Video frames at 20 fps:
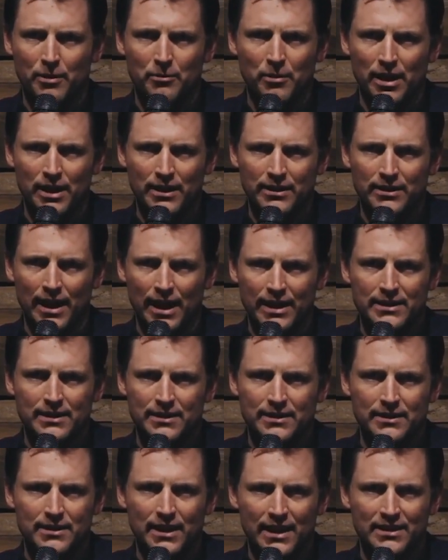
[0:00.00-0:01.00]
And I'm like,
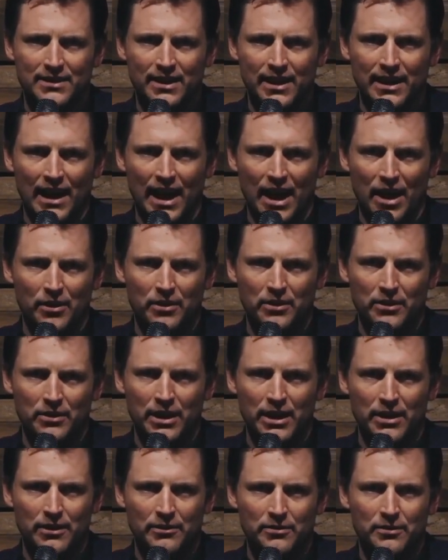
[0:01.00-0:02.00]
that's, that's like how to
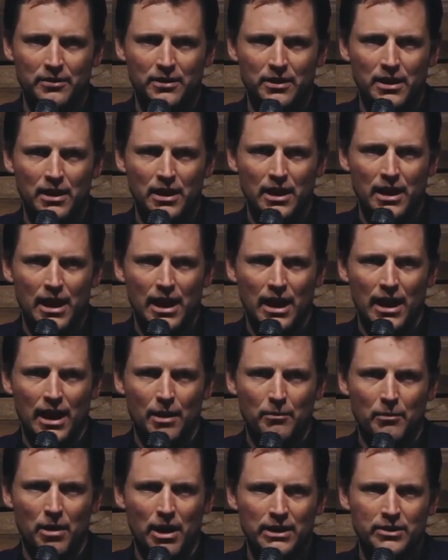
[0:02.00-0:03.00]
live.
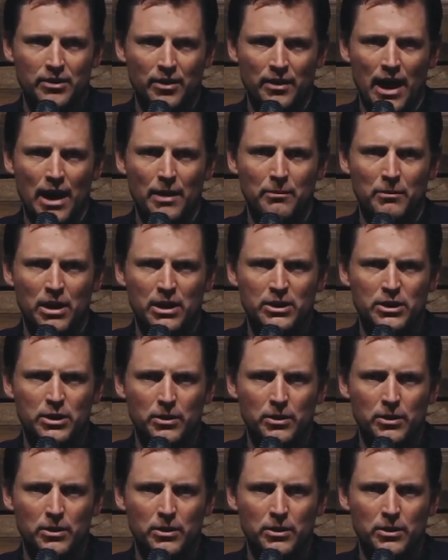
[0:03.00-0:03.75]
And I'm like, so now I'm going to